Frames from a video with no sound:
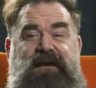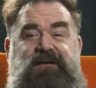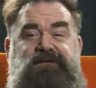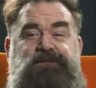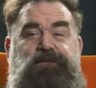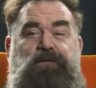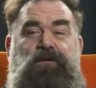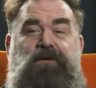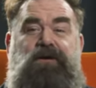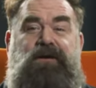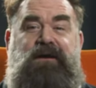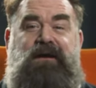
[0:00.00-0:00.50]

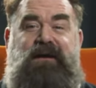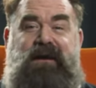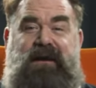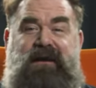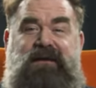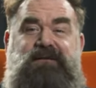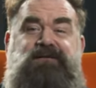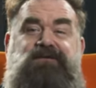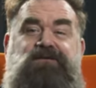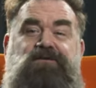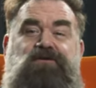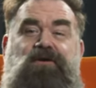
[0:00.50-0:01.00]

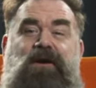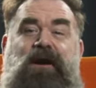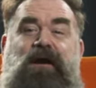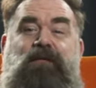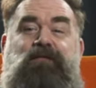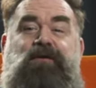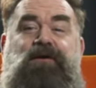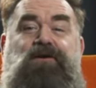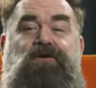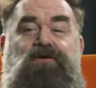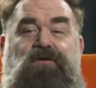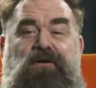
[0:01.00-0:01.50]
Facebook and
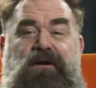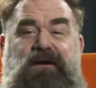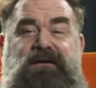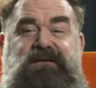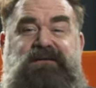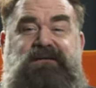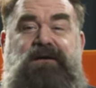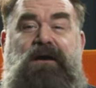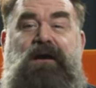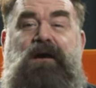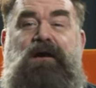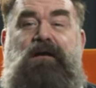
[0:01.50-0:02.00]
Instagram at
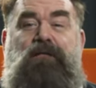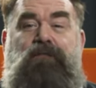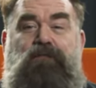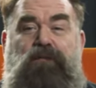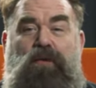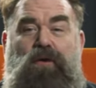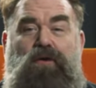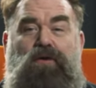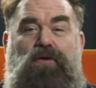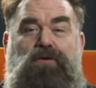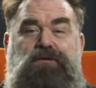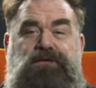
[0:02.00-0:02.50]
Chris
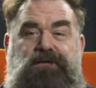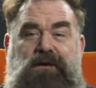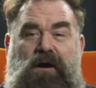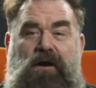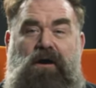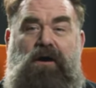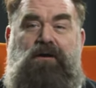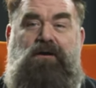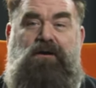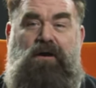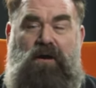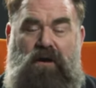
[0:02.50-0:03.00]

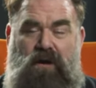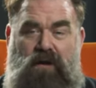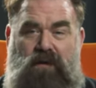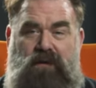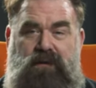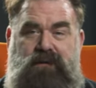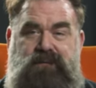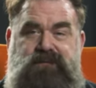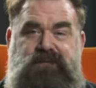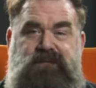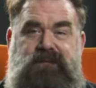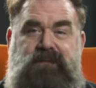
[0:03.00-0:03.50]
Bulldog
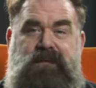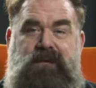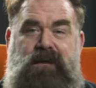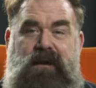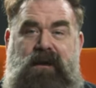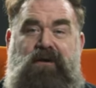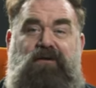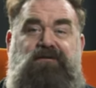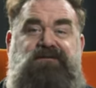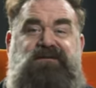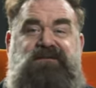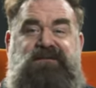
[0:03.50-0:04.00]

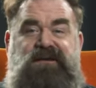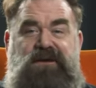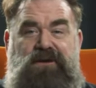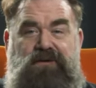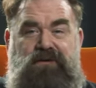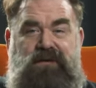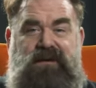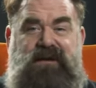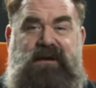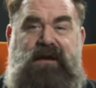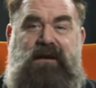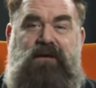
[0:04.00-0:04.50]
Collins. And I'll
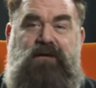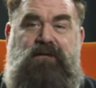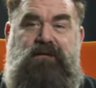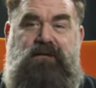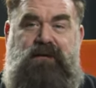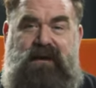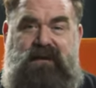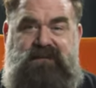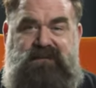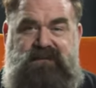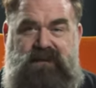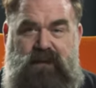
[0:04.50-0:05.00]
see you
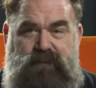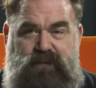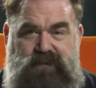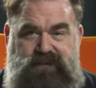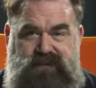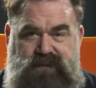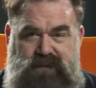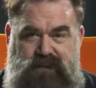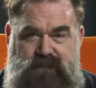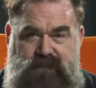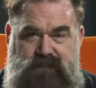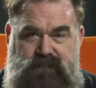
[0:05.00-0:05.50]
again on the
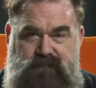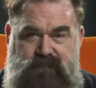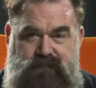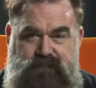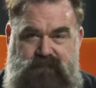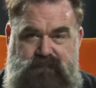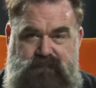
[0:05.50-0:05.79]
next episode.